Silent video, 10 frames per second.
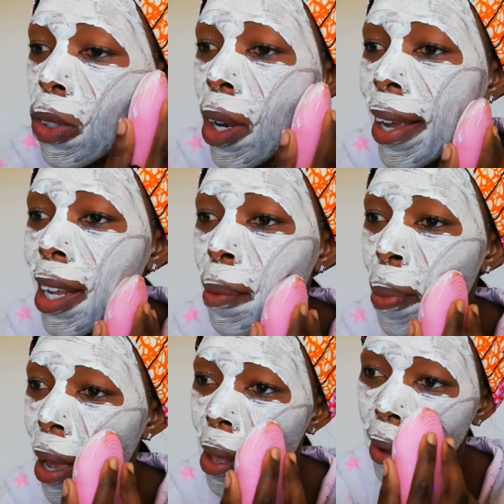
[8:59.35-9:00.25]
to like a
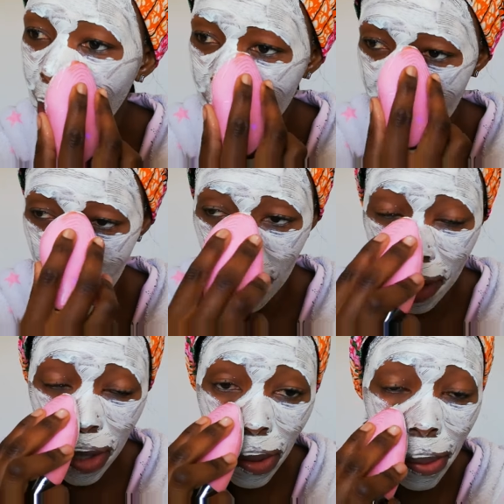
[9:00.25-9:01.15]
pale
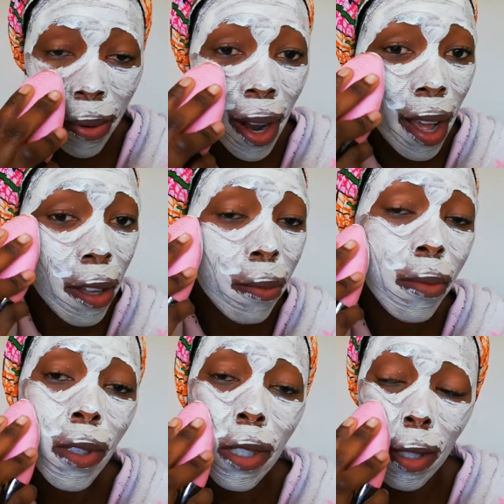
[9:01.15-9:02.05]
green to
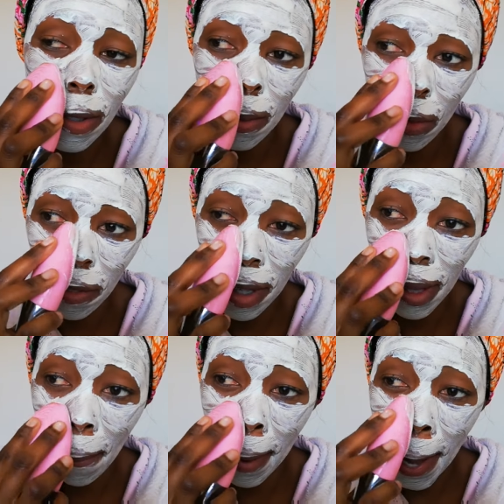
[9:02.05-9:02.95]
brown because it's
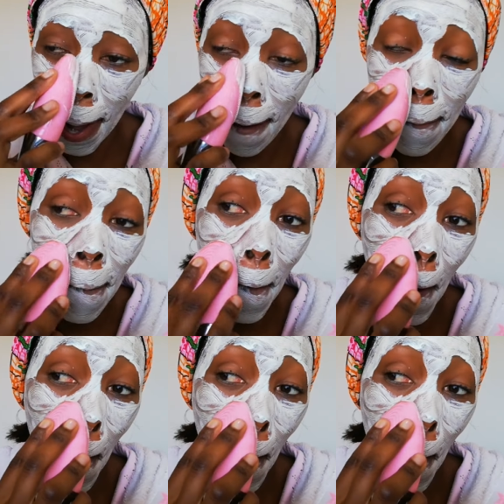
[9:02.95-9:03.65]
removing the makeup.